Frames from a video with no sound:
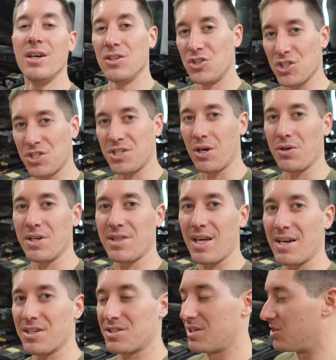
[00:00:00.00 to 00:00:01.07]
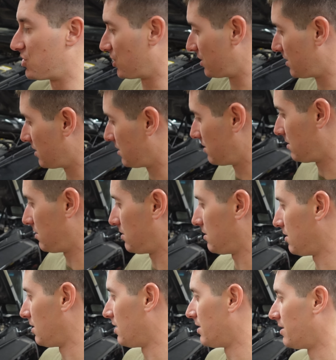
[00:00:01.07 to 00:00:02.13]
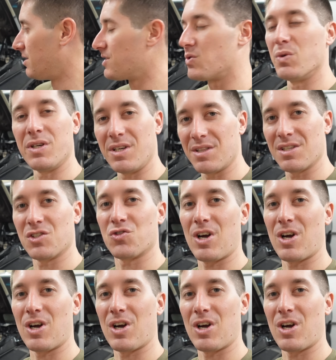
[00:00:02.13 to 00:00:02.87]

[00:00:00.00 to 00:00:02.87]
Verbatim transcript: just to go get that extension so we can get this